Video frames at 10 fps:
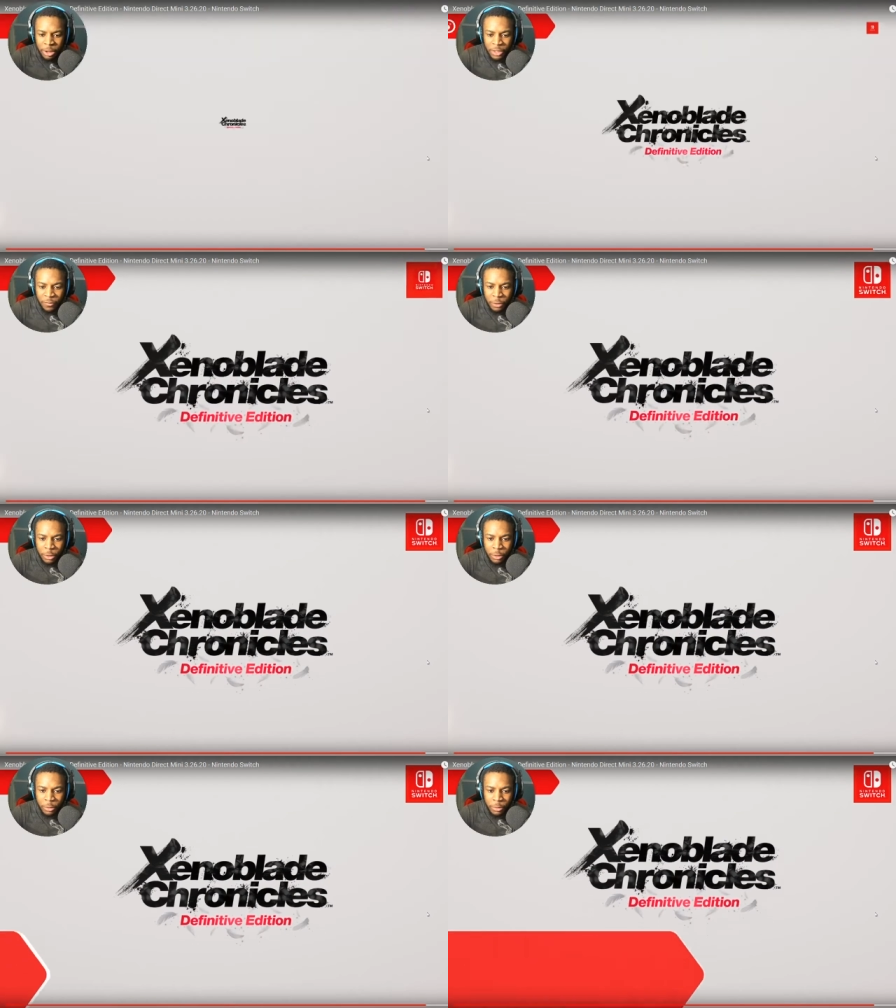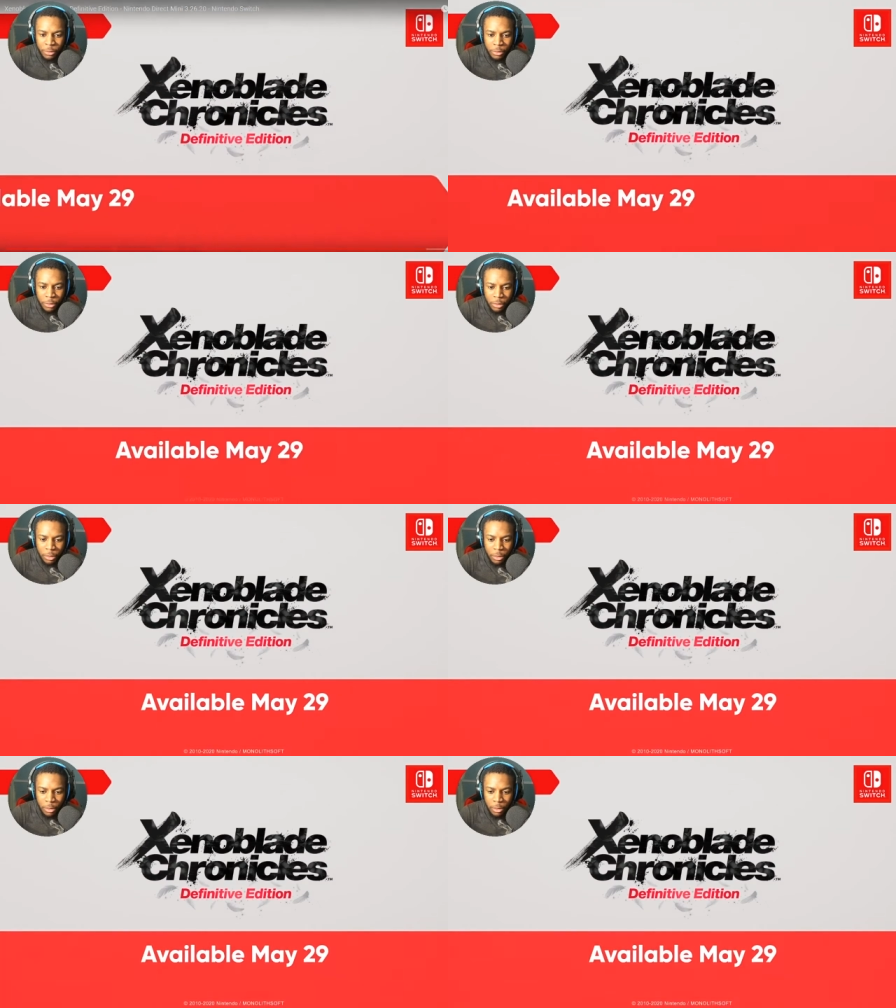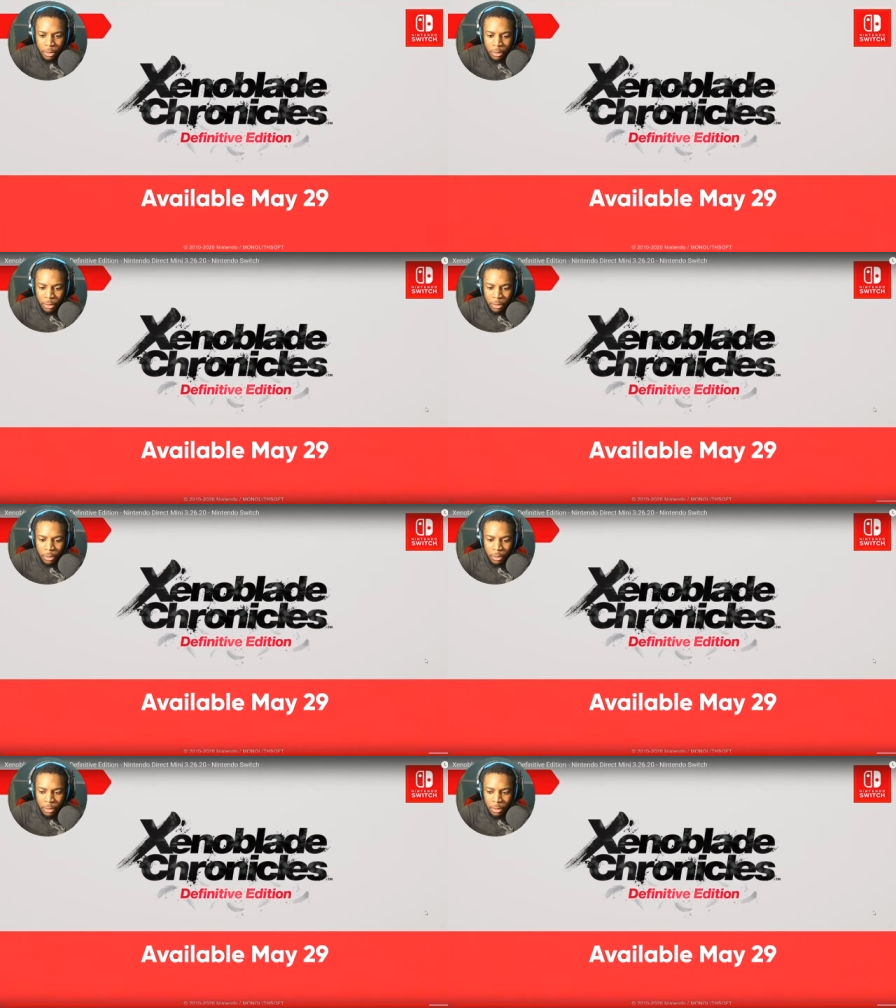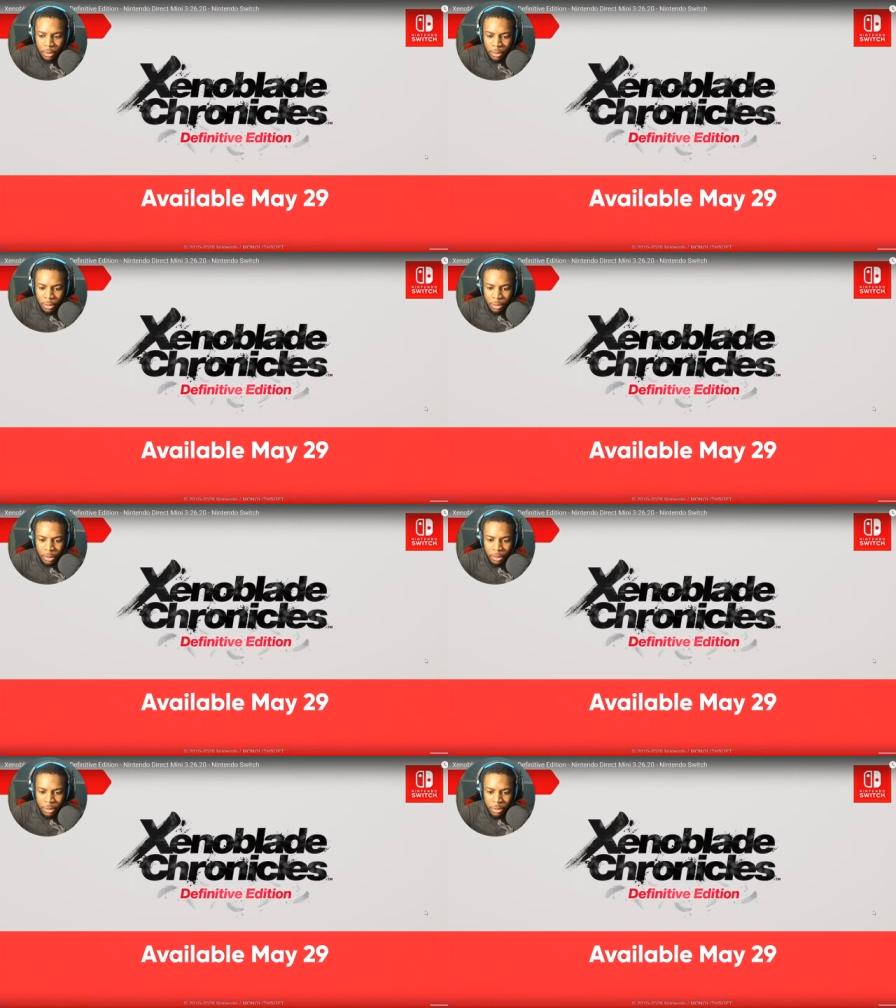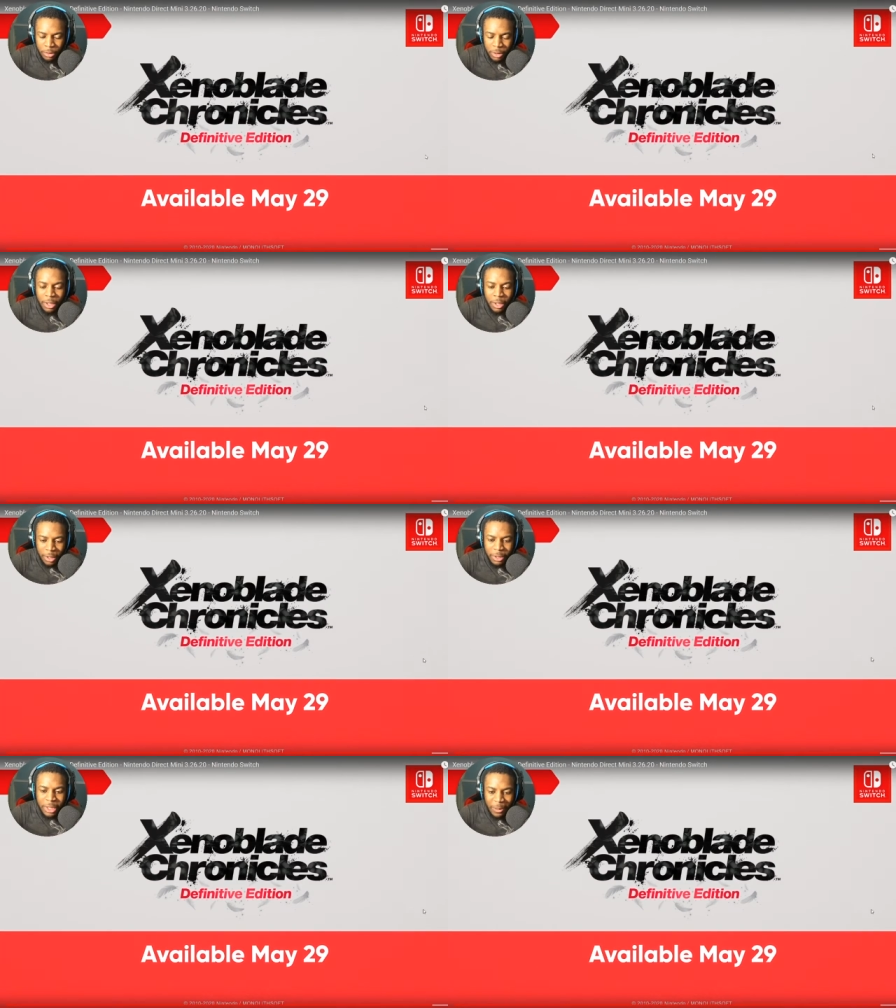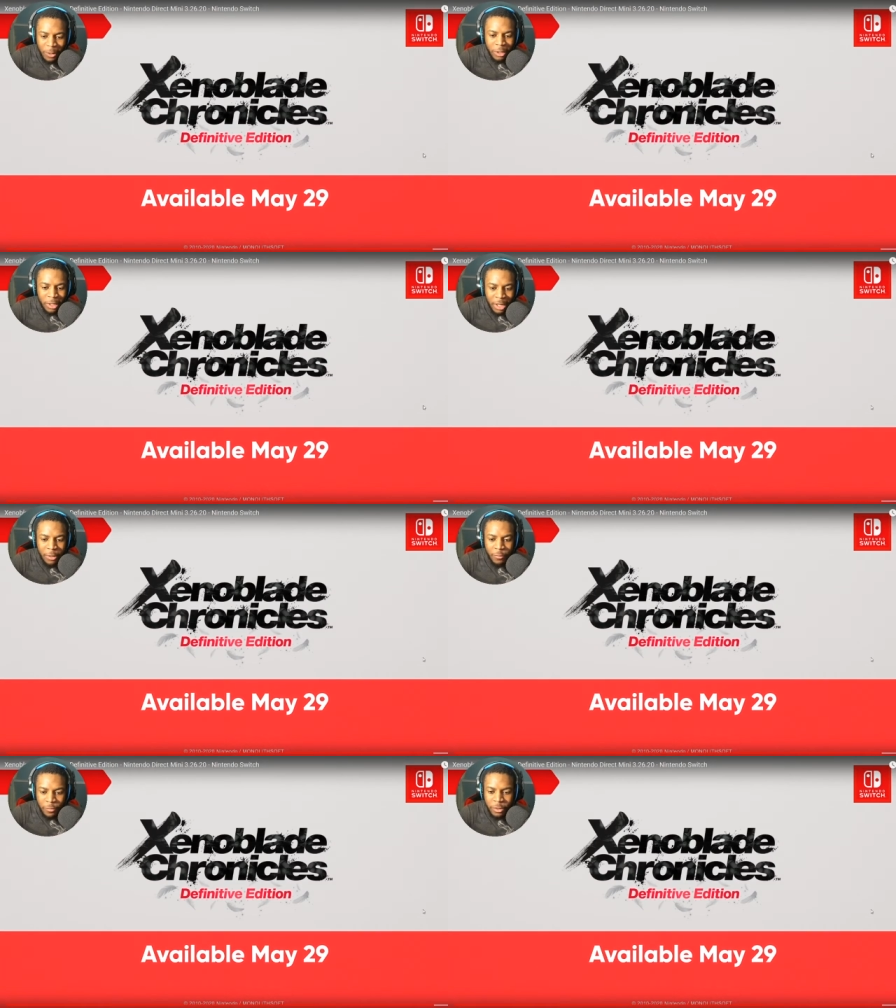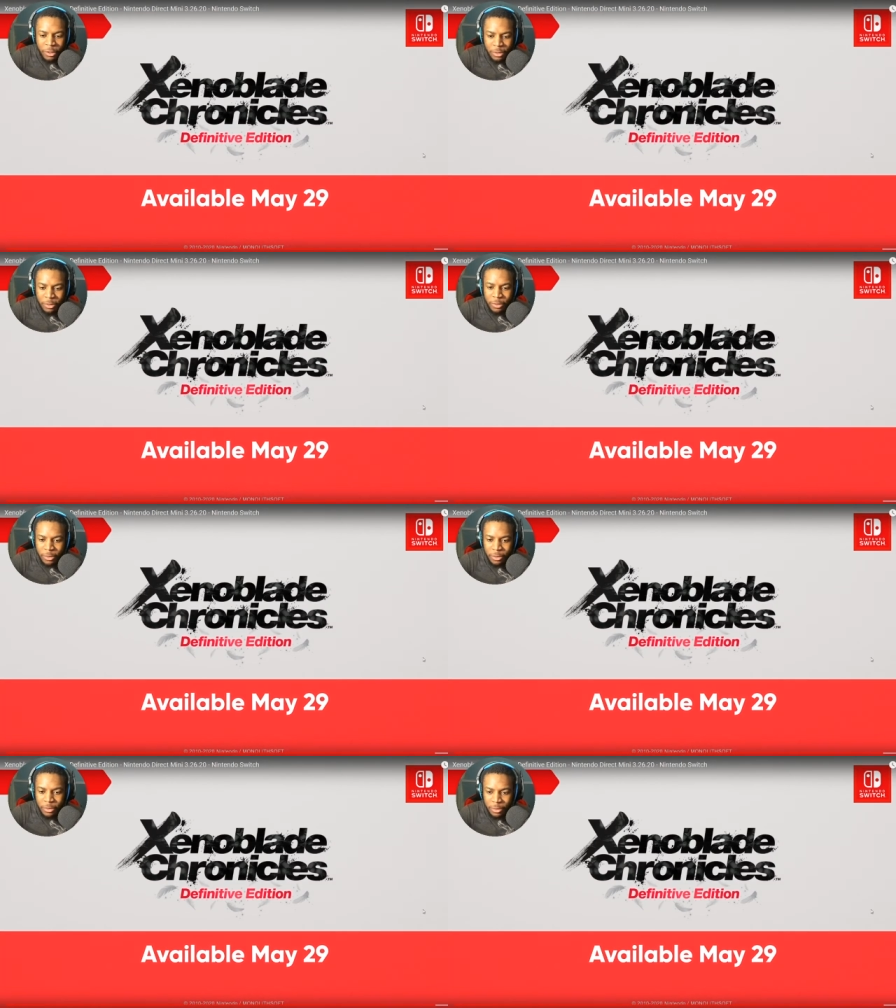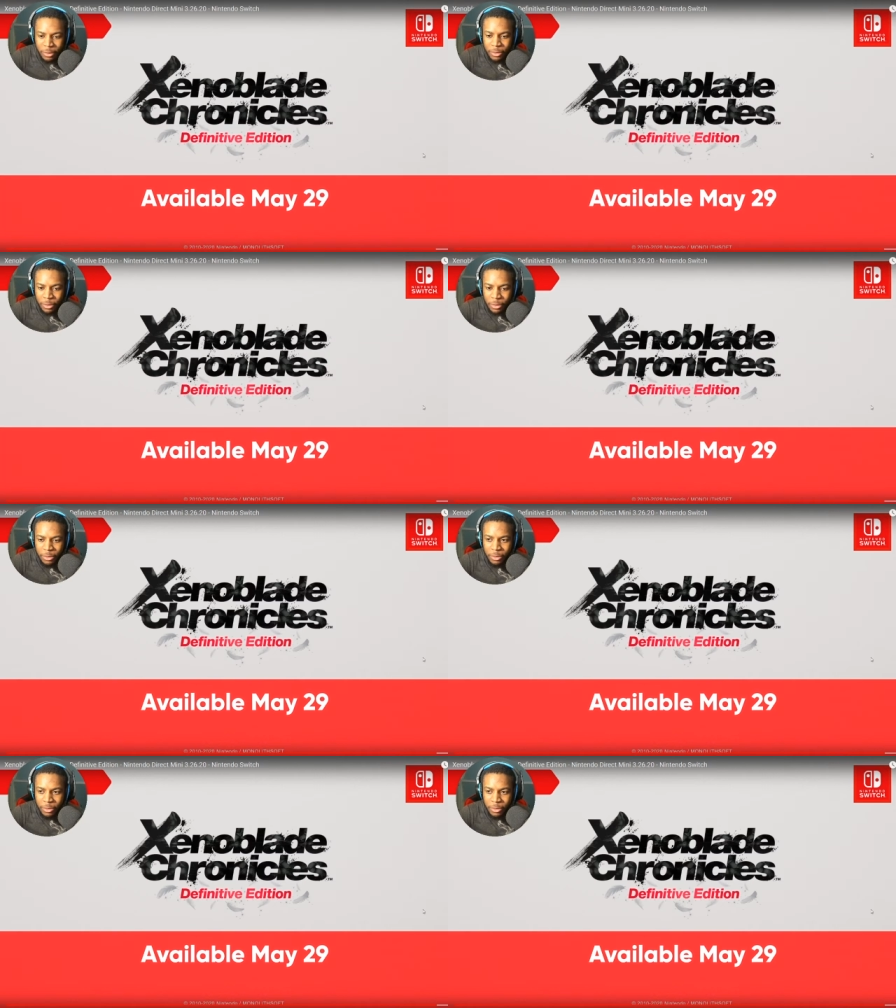different too. Definitive Edition launches on May 29th. And it's come on a knife, so. Starting today.